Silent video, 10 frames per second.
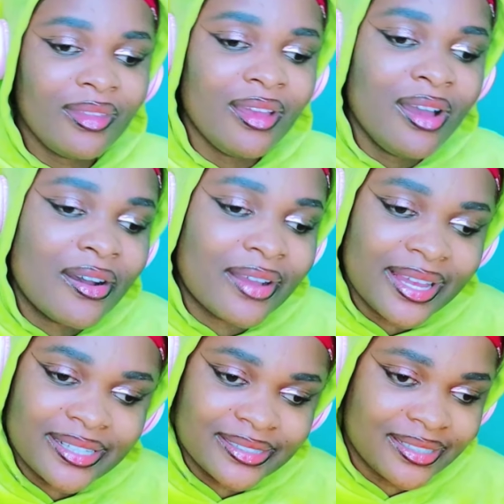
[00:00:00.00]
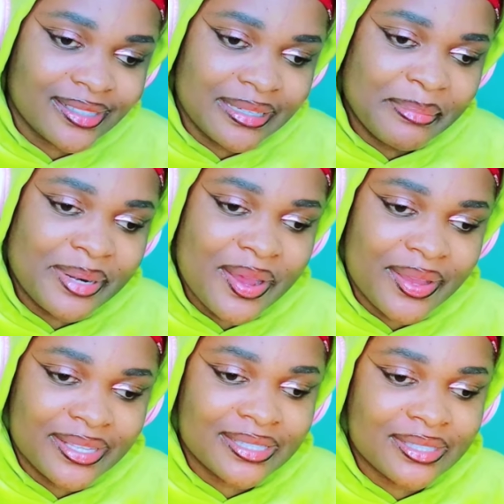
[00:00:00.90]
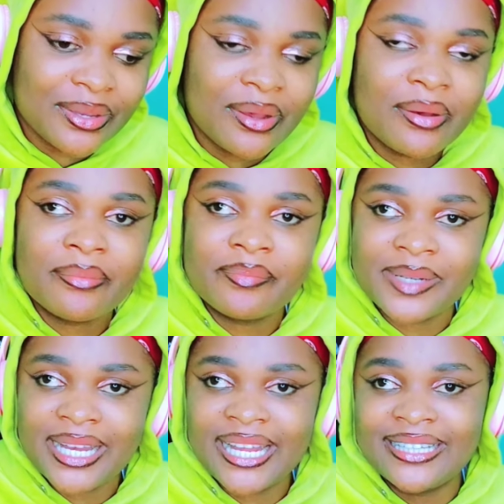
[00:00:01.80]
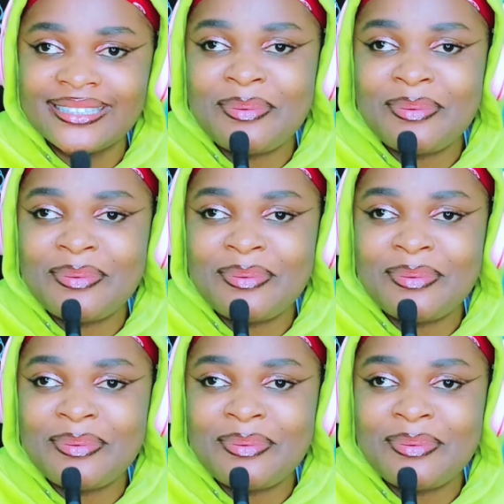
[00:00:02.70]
Oh guys, bro is so mad.